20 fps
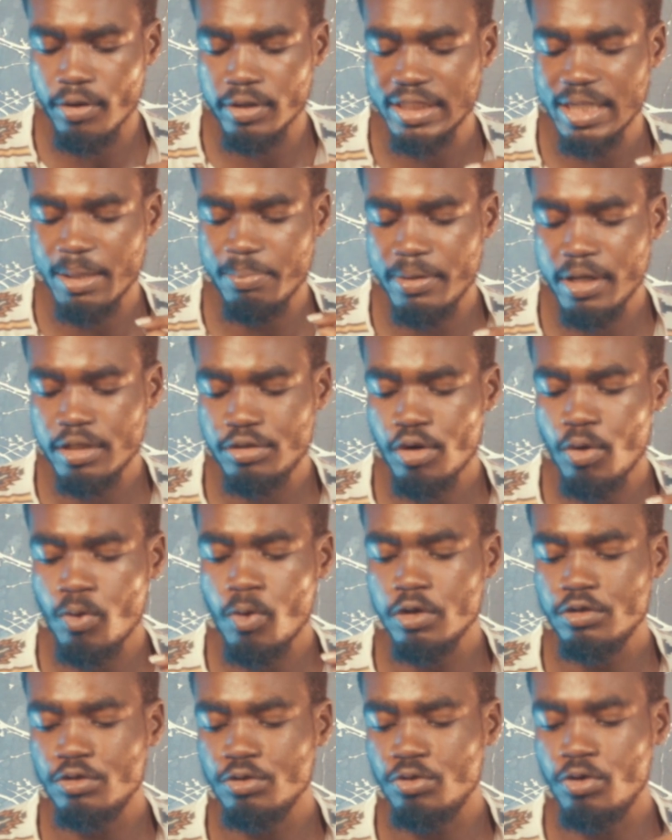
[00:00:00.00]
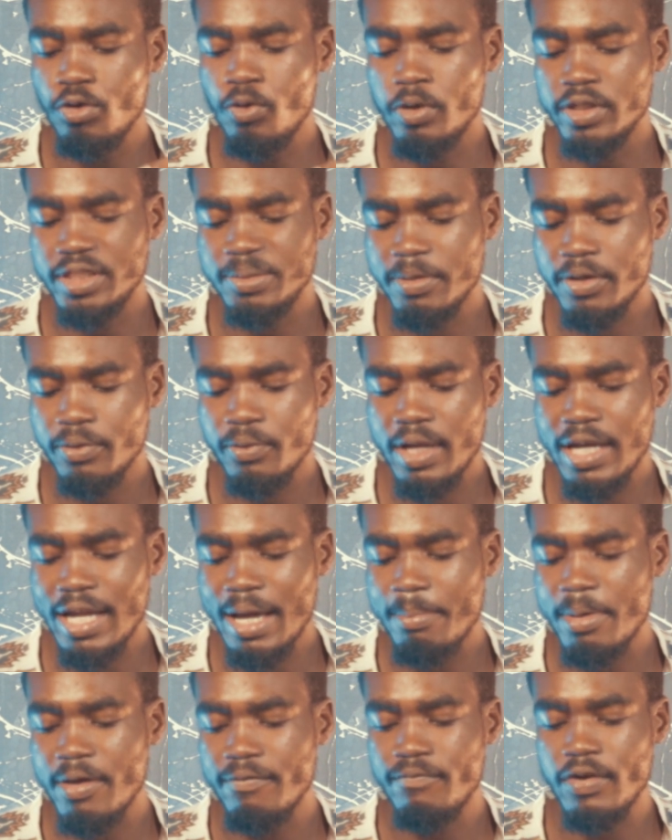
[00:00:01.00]
contemplating on what to do with me when
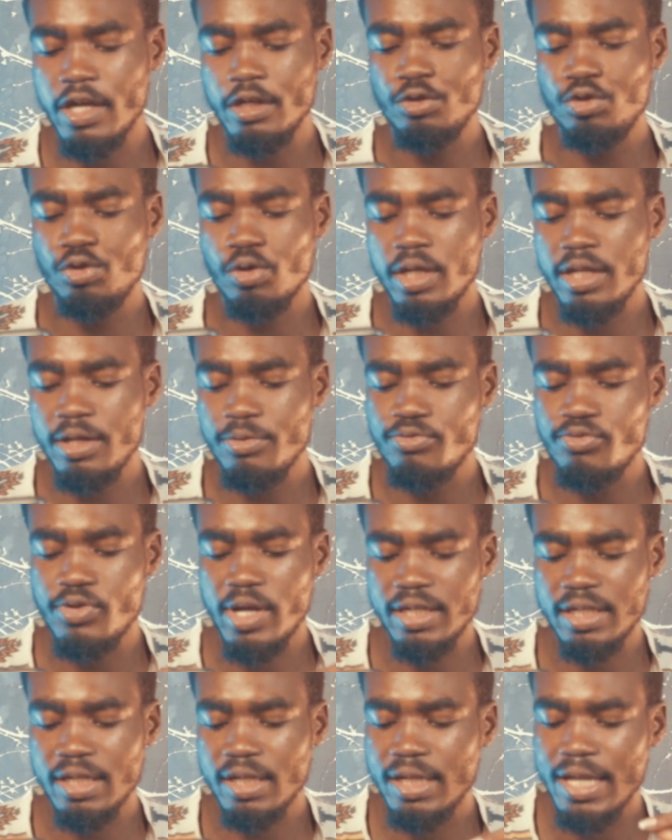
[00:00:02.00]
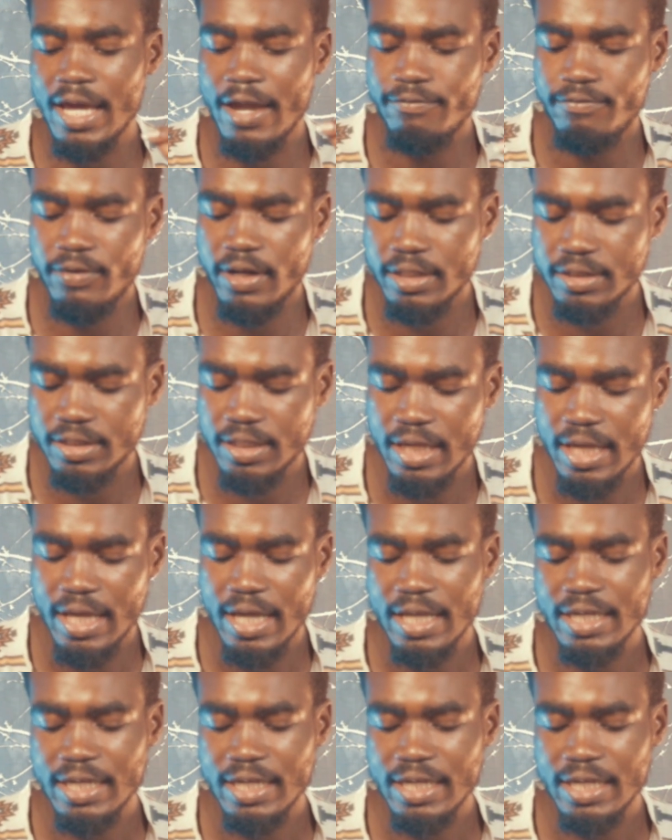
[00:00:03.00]
I'm eventually rendered lifeless,